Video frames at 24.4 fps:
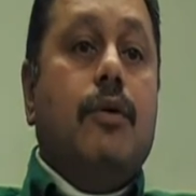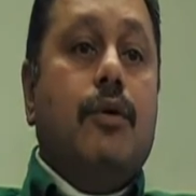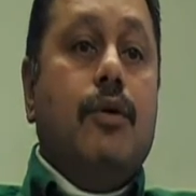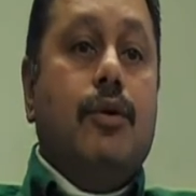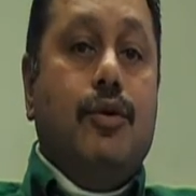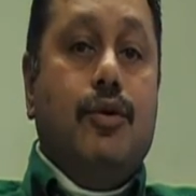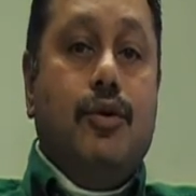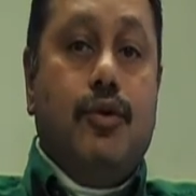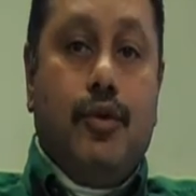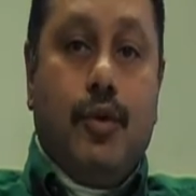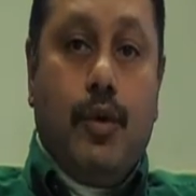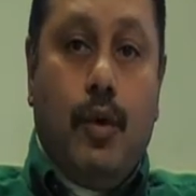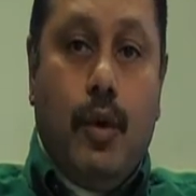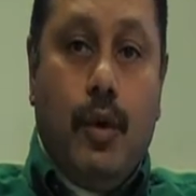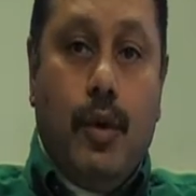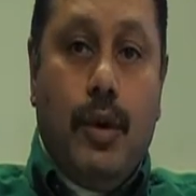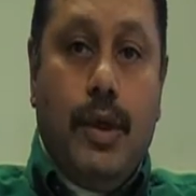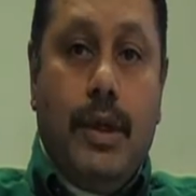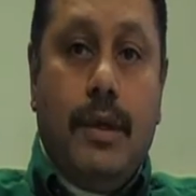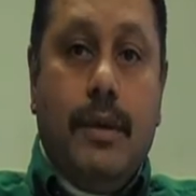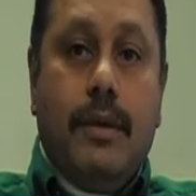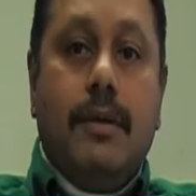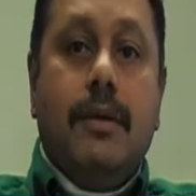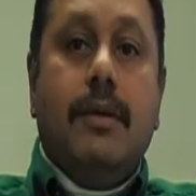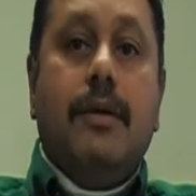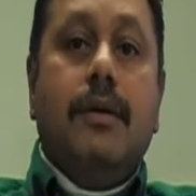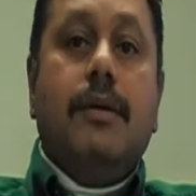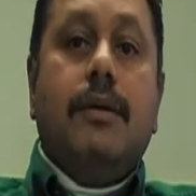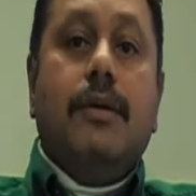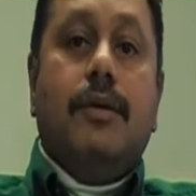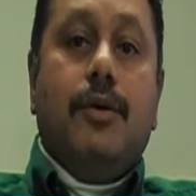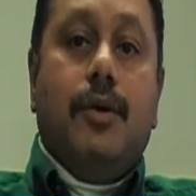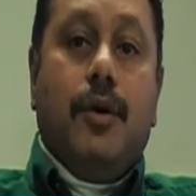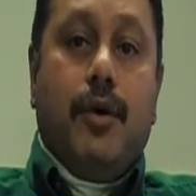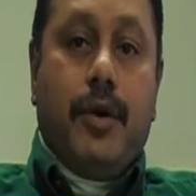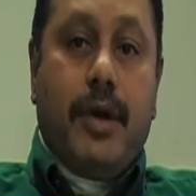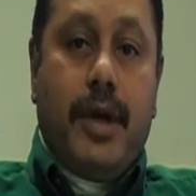controlling
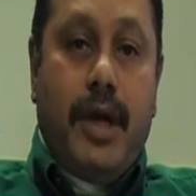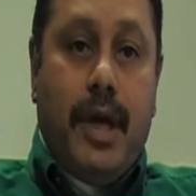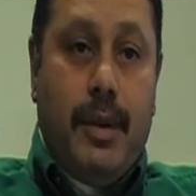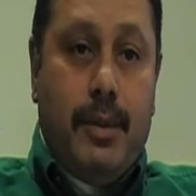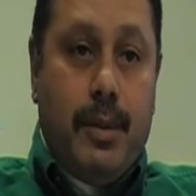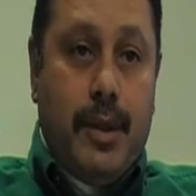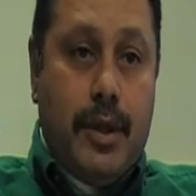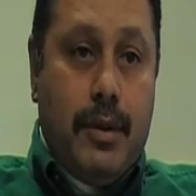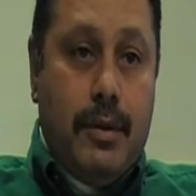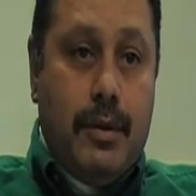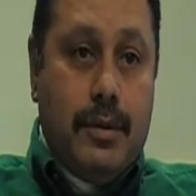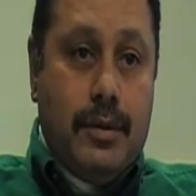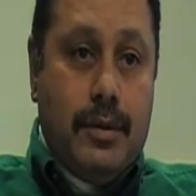their chemicals.